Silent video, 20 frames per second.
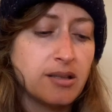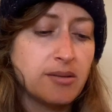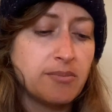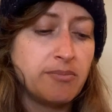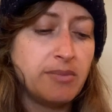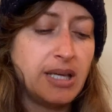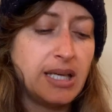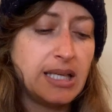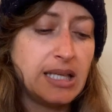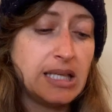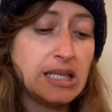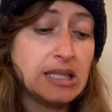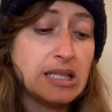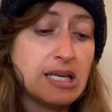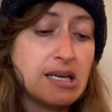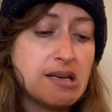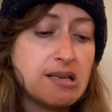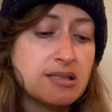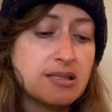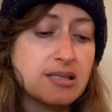
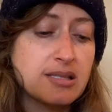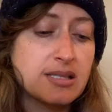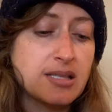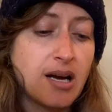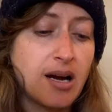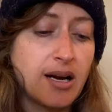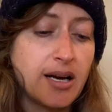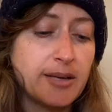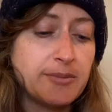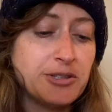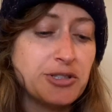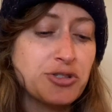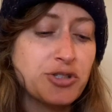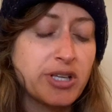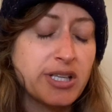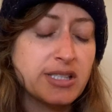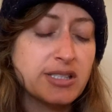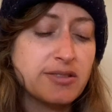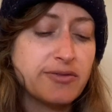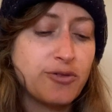meaning it's time to
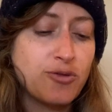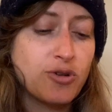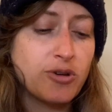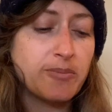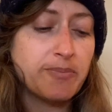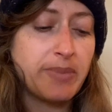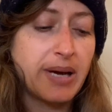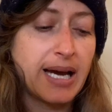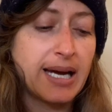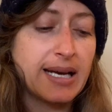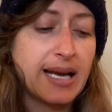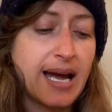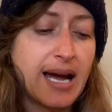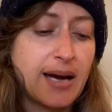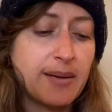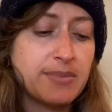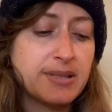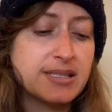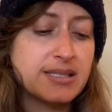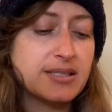transform bad
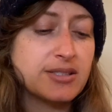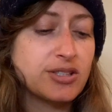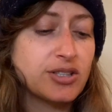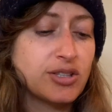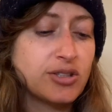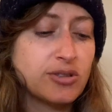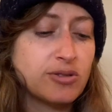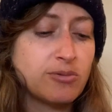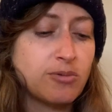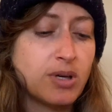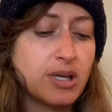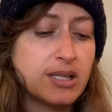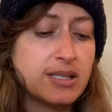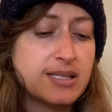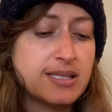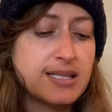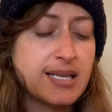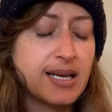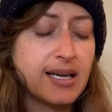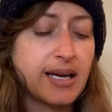habits into good
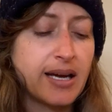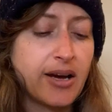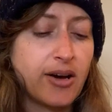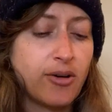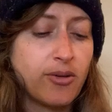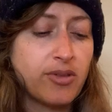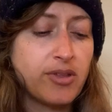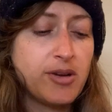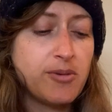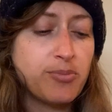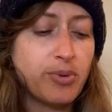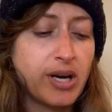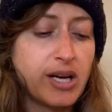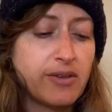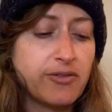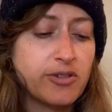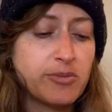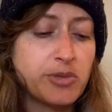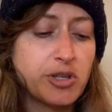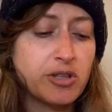ones, take a healthy
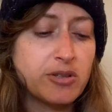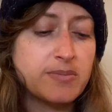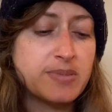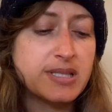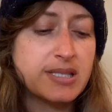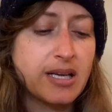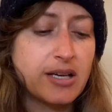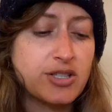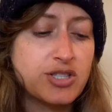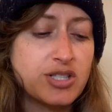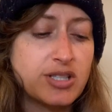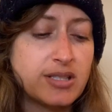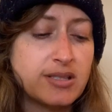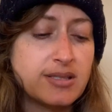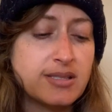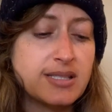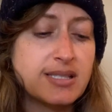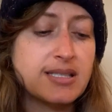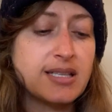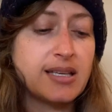break from your
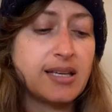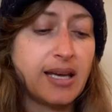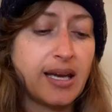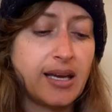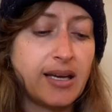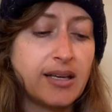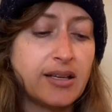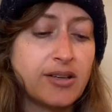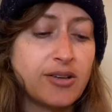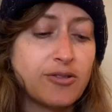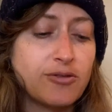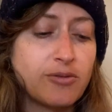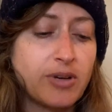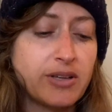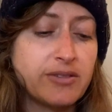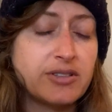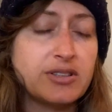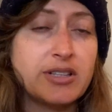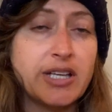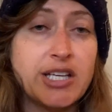obsessions to gain
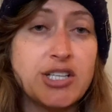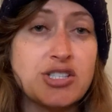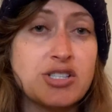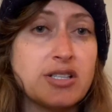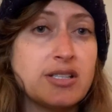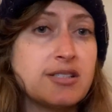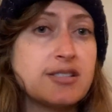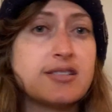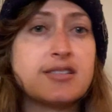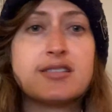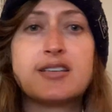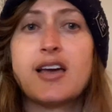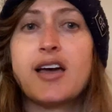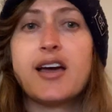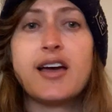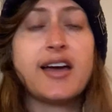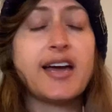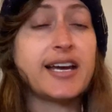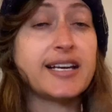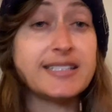revelations
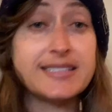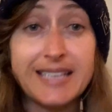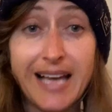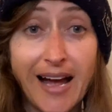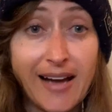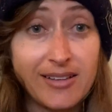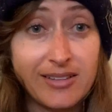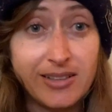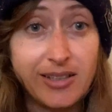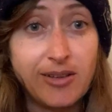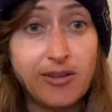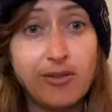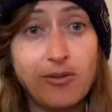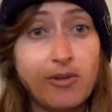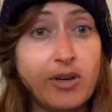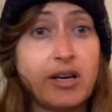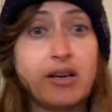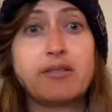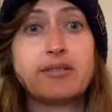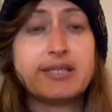exactly
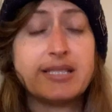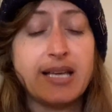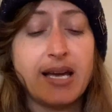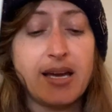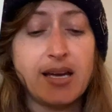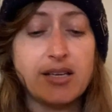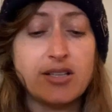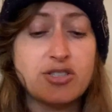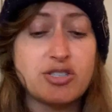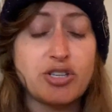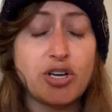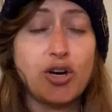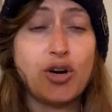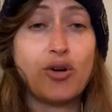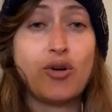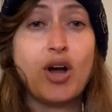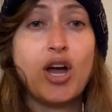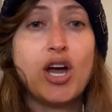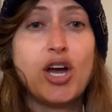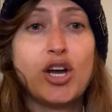what I was saying.
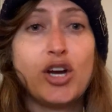So